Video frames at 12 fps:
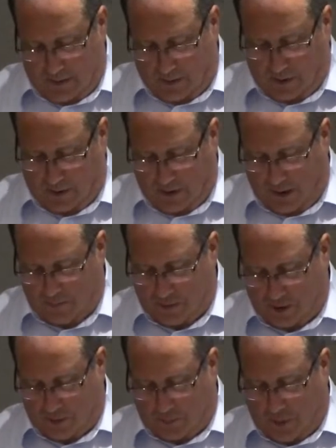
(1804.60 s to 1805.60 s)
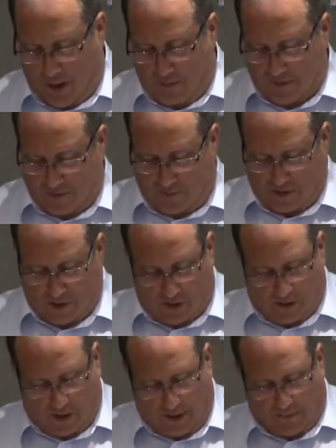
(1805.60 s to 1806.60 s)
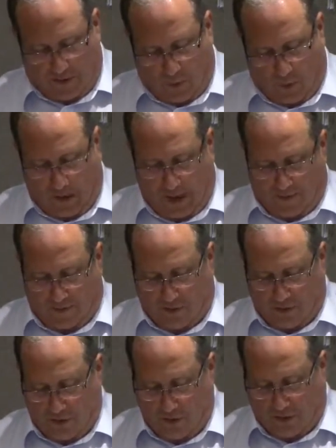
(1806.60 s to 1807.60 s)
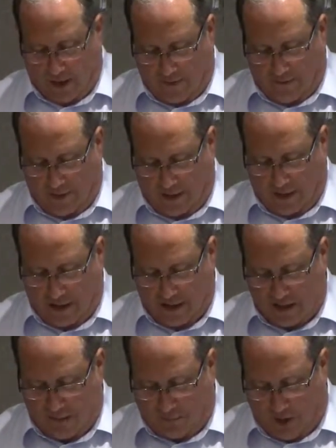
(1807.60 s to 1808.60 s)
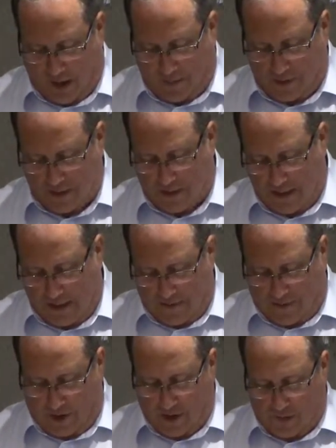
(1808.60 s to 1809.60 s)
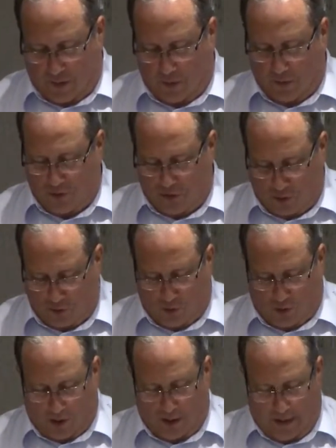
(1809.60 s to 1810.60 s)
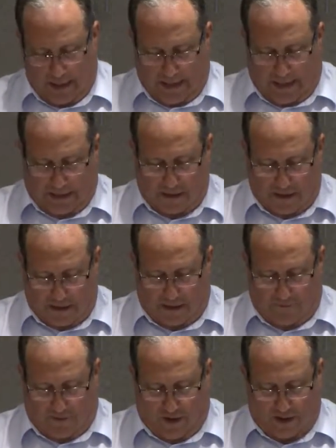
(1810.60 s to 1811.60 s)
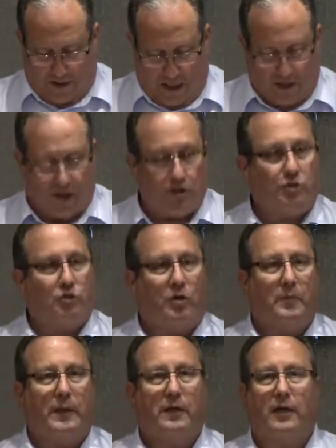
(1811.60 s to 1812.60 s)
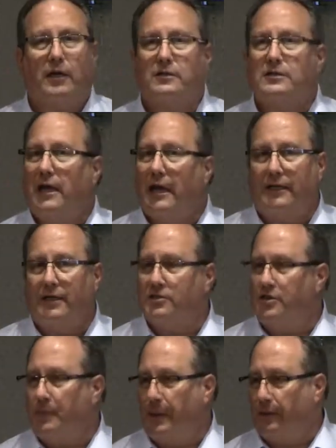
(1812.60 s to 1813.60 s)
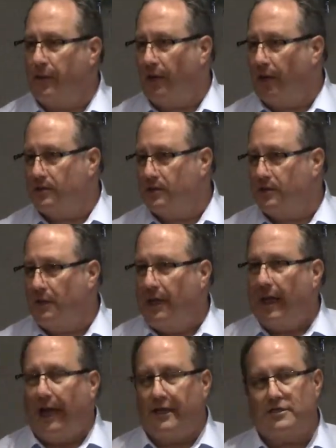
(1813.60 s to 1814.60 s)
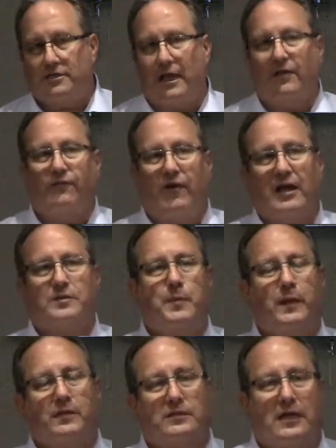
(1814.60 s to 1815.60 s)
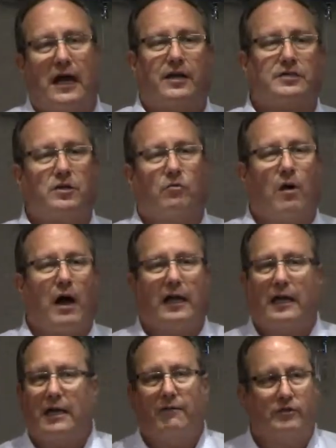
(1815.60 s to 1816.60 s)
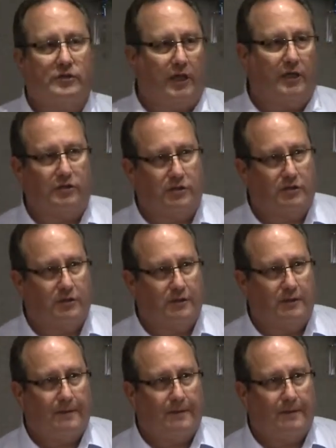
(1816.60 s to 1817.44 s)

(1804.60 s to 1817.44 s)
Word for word: when it comes to the promise of eternal life that we have under the new covenant, it is a promise that is both sure and steadfast. Yes, it's sure because it doesn't depend on us, and steadfast because God is a rock, He never changes.